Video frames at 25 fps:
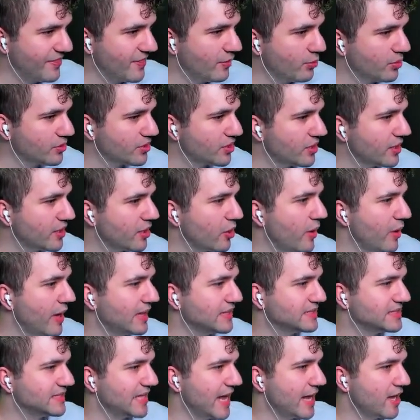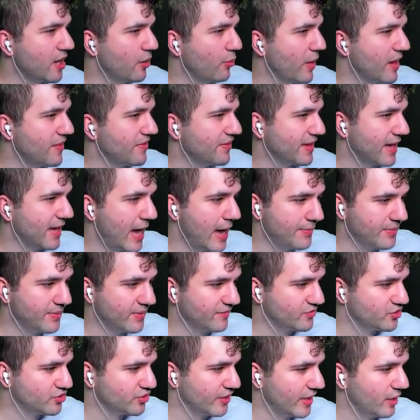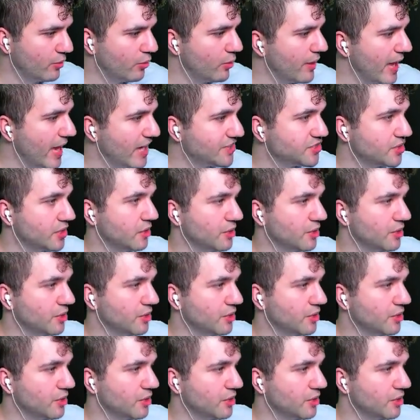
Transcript: we're going to go ahead and take away the Kami of Chant. Well, actually,